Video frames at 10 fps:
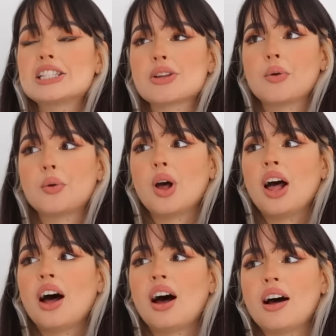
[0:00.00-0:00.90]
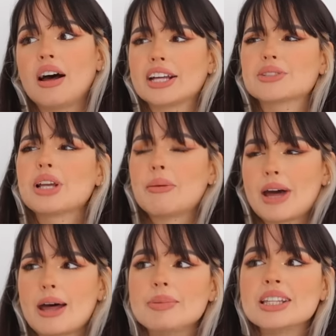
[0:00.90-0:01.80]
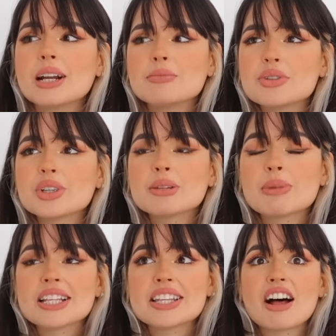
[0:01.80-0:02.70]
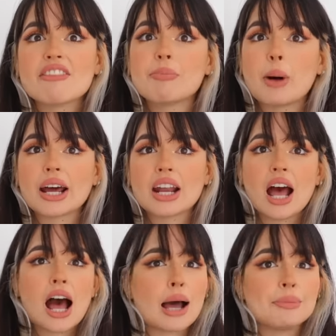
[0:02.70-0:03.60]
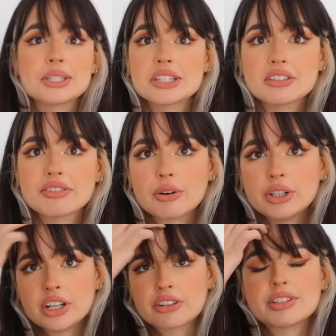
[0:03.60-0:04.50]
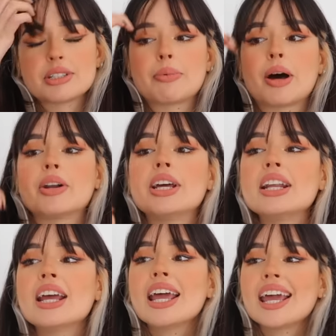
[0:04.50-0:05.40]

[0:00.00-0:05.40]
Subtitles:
So actually, I'm happy that I'm doing it myself, but I'm still very nervous about it.